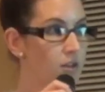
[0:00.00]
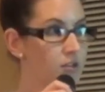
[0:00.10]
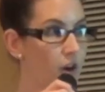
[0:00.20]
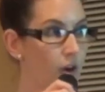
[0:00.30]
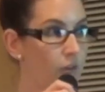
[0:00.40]

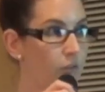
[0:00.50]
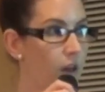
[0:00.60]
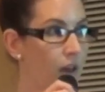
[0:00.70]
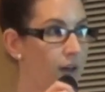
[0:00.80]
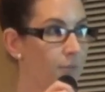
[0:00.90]
So
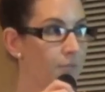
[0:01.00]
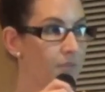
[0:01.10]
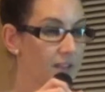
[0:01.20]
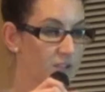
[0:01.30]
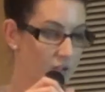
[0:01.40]

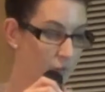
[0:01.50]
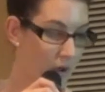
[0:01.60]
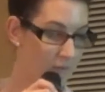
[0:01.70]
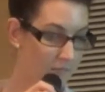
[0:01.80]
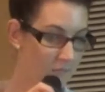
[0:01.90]
that's just
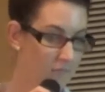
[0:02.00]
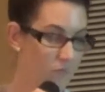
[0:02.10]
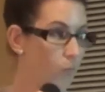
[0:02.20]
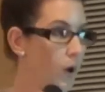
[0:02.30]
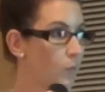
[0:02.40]

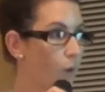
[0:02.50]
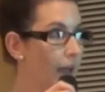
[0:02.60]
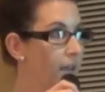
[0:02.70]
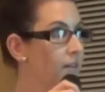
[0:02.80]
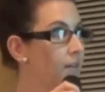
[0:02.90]
one
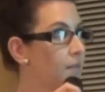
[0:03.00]
way.